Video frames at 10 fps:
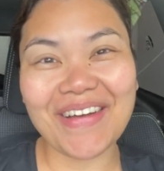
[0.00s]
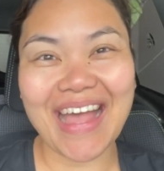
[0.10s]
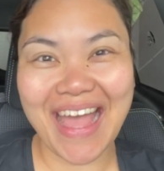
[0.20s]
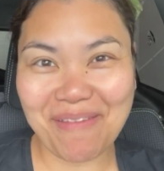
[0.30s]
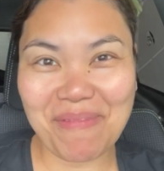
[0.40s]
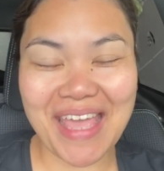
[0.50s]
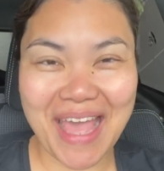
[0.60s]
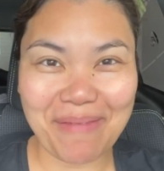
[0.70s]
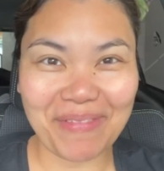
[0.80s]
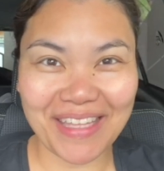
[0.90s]
happy,
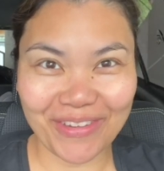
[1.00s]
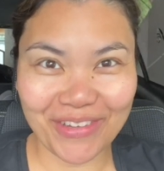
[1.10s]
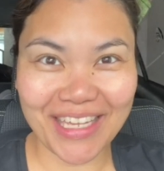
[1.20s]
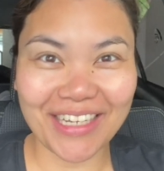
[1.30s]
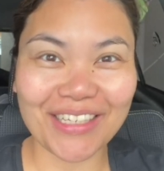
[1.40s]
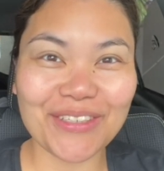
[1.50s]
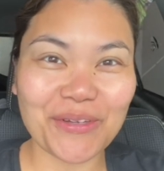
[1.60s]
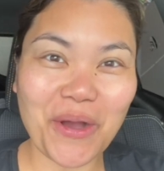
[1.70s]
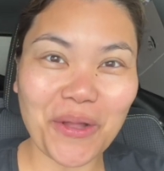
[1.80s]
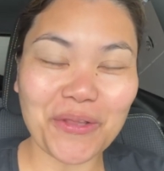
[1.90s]
happy new year
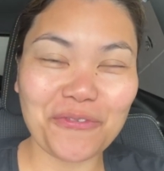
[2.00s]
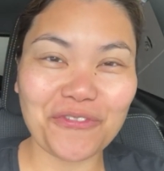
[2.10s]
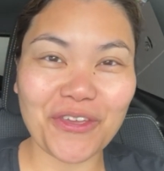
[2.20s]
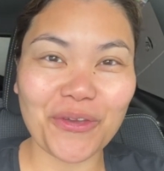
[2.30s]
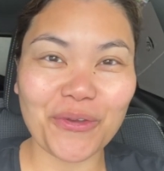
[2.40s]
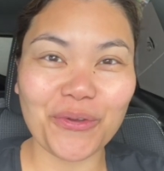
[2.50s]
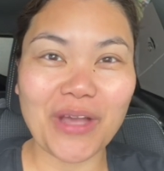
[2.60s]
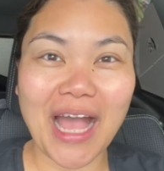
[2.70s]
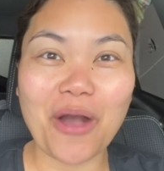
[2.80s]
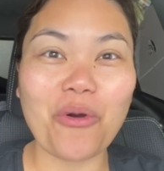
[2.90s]
to all of you.
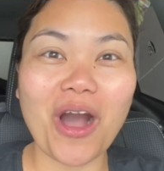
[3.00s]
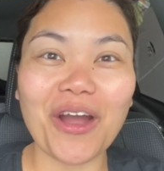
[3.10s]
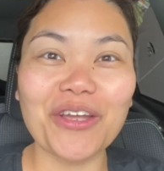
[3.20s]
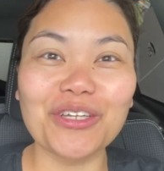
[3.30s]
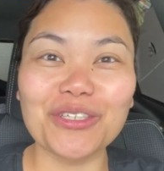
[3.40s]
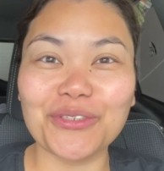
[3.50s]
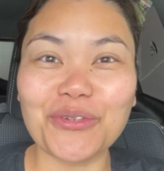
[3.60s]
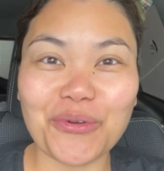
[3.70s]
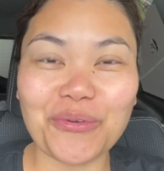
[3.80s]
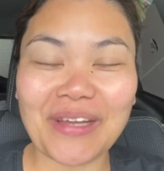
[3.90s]
How are you
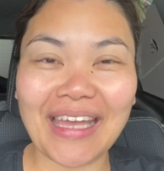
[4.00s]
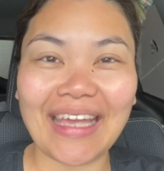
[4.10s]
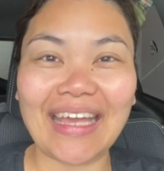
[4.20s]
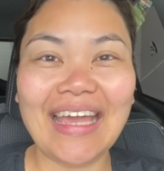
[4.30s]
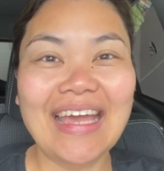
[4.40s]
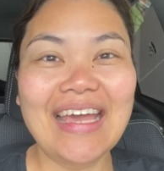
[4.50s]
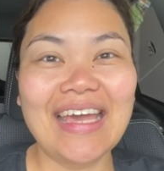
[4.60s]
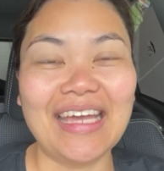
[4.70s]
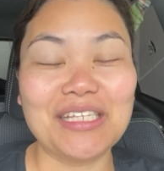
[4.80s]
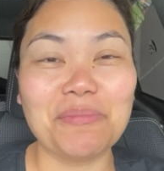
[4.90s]
doing?
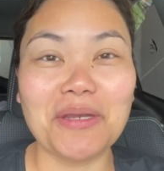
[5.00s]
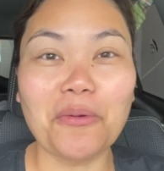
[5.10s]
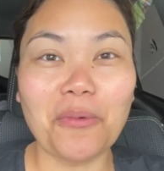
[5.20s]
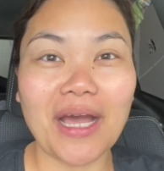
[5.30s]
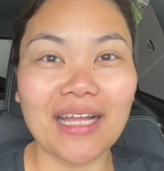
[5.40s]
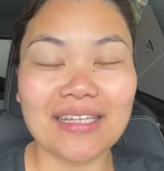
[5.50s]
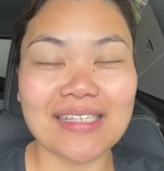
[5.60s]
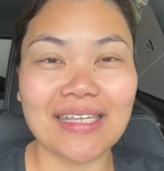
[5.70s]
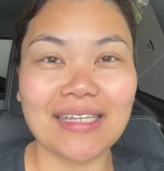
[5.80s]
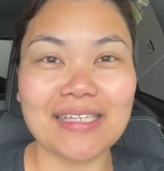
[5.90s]
It's been a while
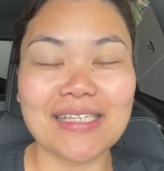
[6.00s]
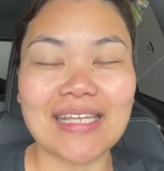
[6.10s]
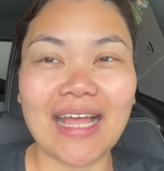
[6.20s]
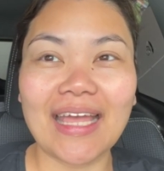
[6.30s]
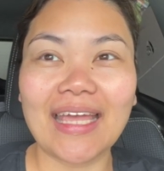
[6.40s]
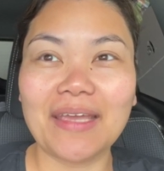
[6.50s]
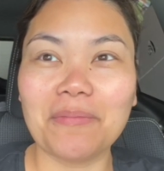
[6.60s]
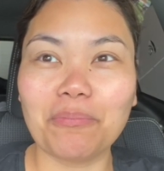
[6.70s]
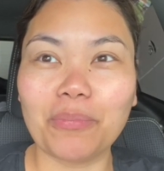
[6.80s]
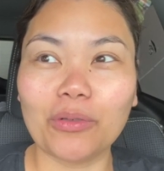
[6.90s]
since I
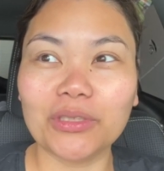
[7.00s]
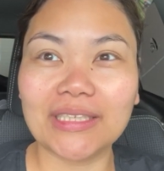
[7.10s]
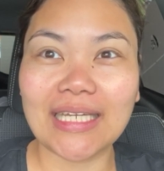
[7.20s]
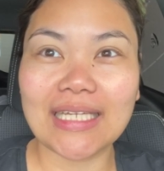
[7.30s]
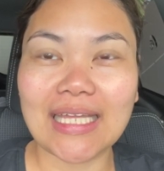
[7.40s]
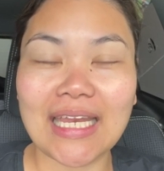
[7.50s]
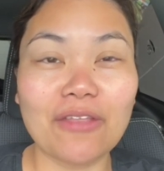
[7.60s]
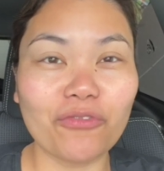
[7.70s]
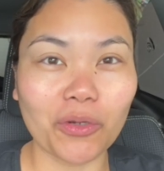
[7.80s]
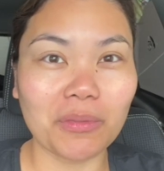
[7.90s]
posted an
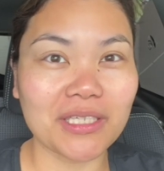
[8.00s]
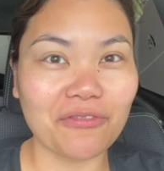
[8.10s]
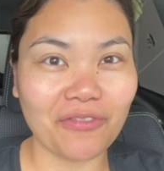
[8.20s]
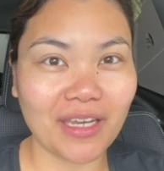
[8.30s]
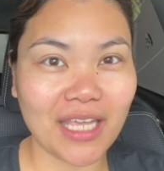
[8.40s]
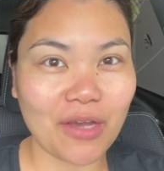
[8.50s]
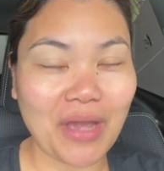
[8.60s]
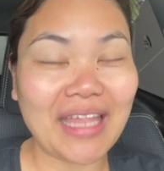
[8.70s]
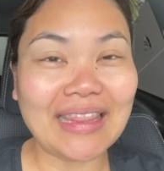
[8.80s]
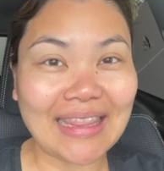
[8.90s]
informative video,
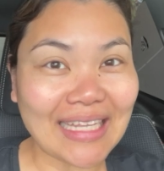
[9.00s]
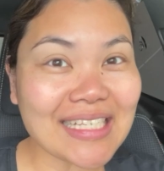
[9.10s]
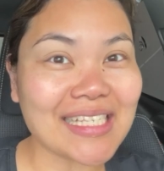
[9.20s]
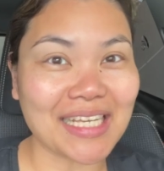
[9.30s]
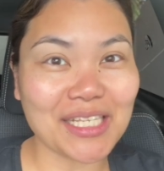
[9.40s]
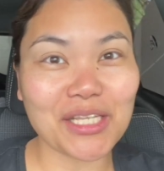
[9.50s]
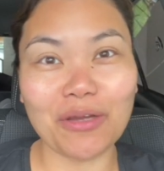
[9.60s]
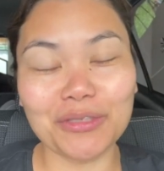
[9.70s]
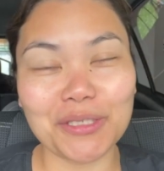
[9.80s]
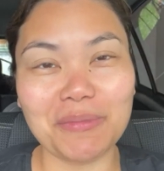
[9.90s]
and this is
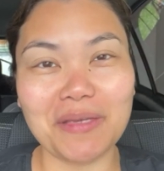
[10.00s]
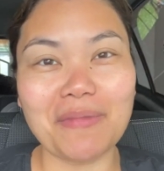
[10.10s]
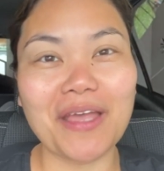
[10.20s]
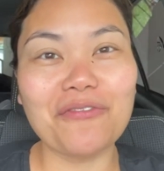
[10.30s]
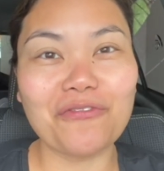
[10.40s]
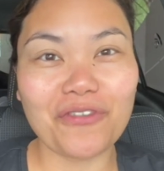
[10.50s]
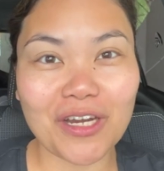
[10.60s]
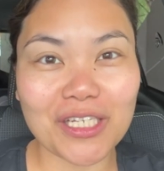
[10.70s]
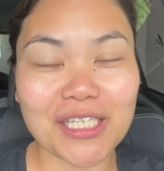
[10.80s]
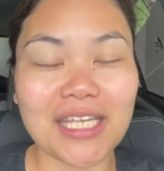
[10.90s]
going to be my
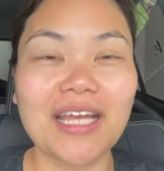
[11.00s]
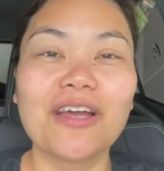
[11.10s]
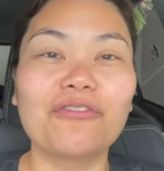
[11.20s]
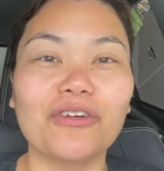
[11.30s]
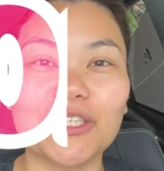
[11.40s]
first for